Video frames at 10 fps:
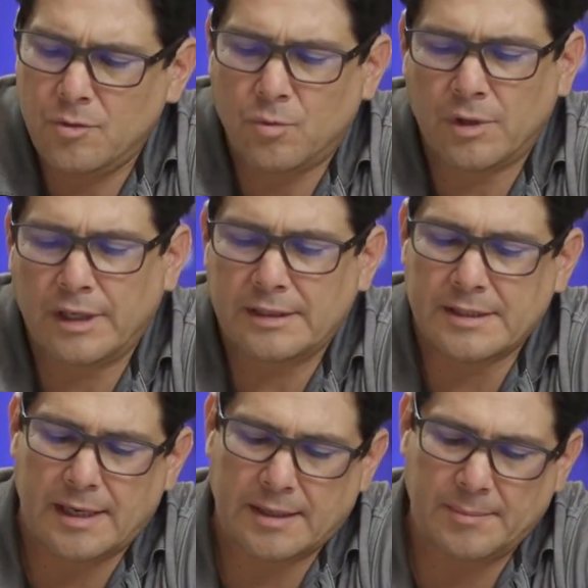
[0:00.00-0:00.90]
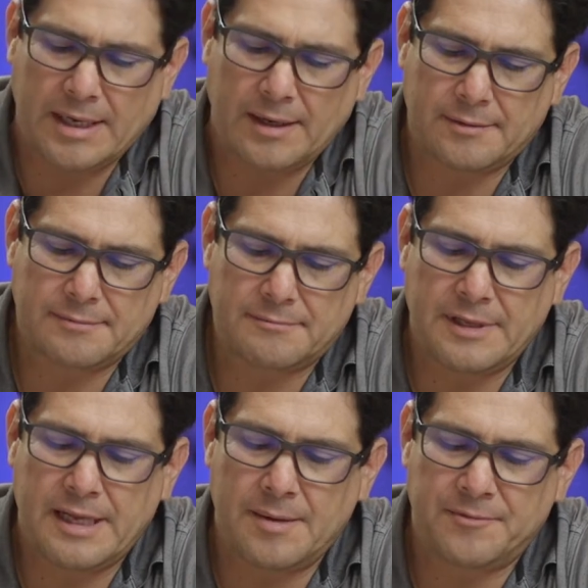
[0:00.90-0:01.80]
we're going to talk about
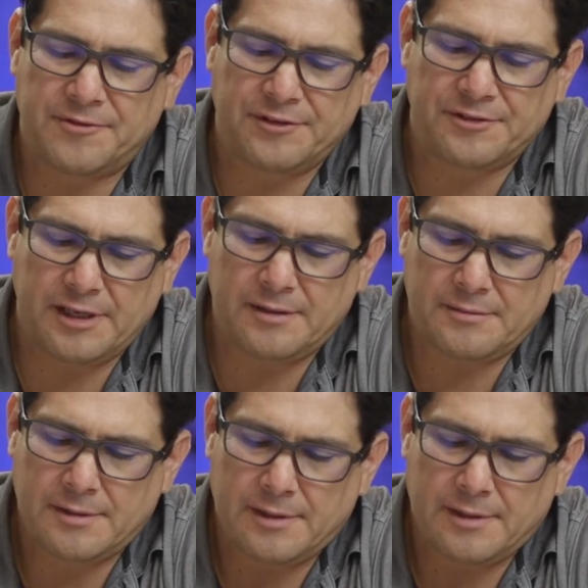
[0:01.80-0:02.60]
the M50.